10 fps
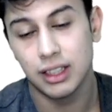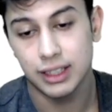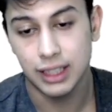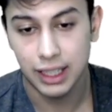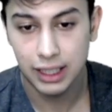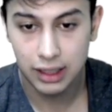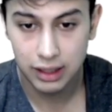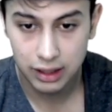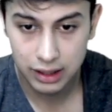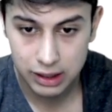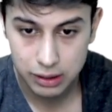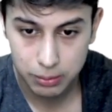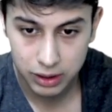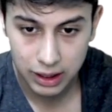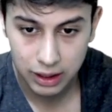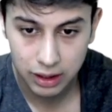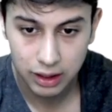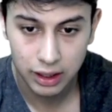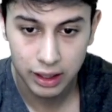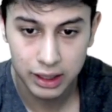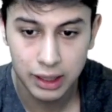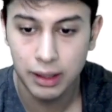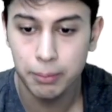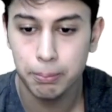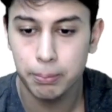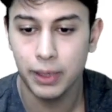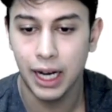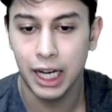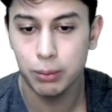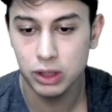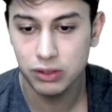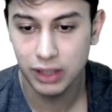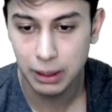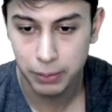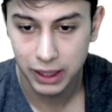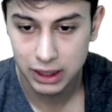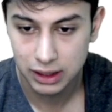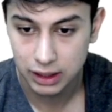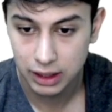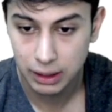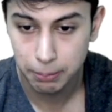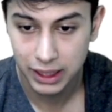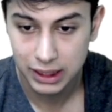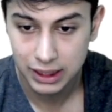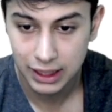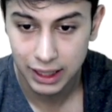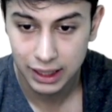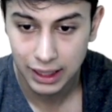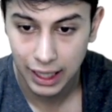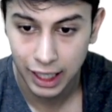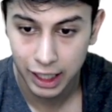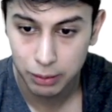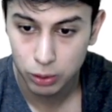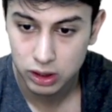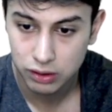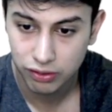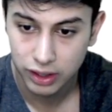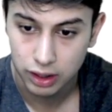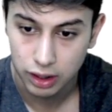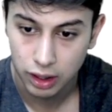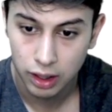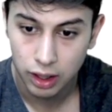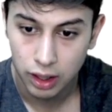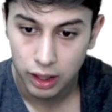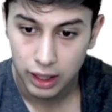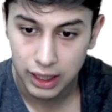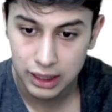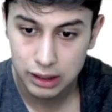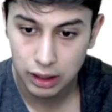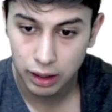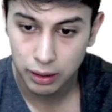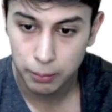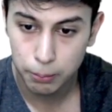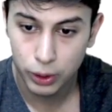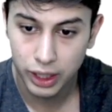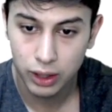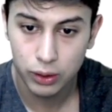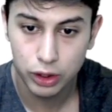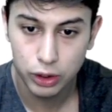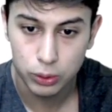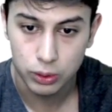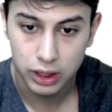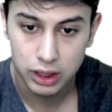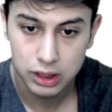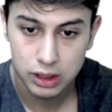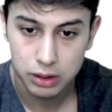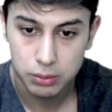then the atmospheric pressure, the pressure that the atmosphere is putting on you is this